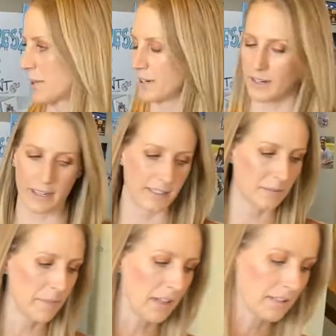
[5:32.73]
Butter is
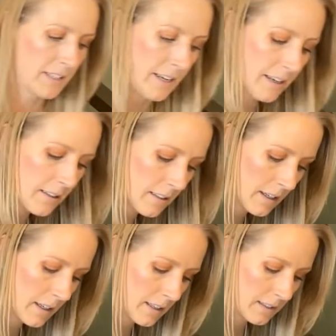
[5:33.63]
melting.
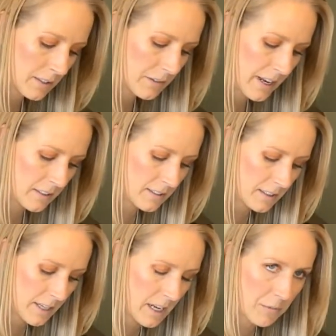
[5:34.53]
So now's the
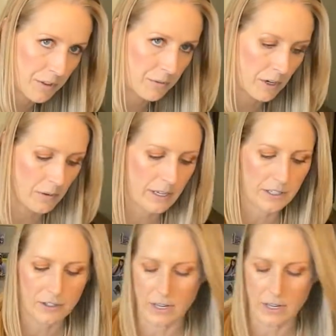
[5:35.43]
time to throw in your